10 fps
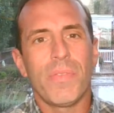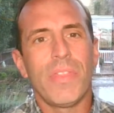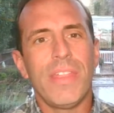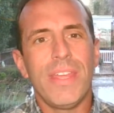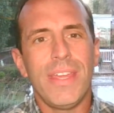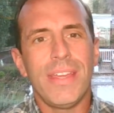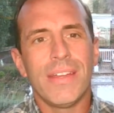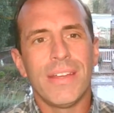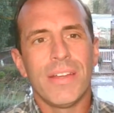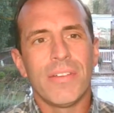the
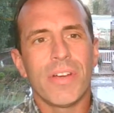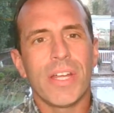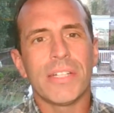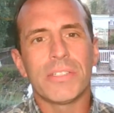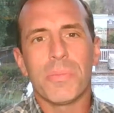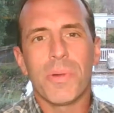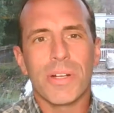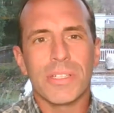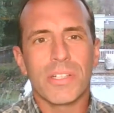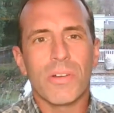financial
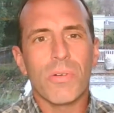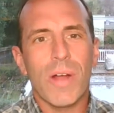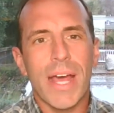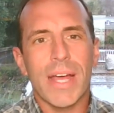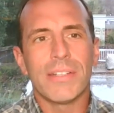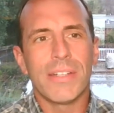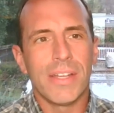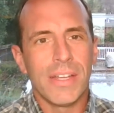markets crashed